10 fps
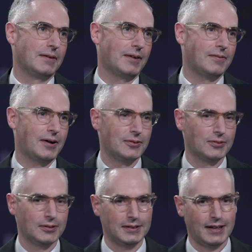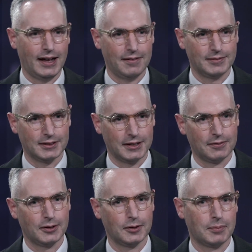500 that have
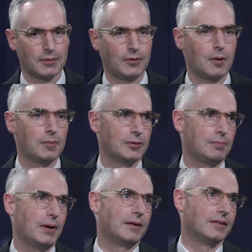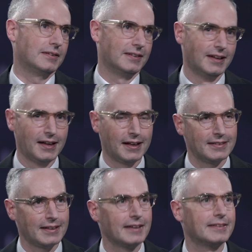delivered performance better than
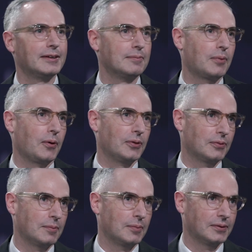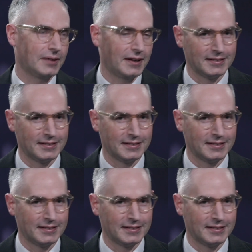19.3%.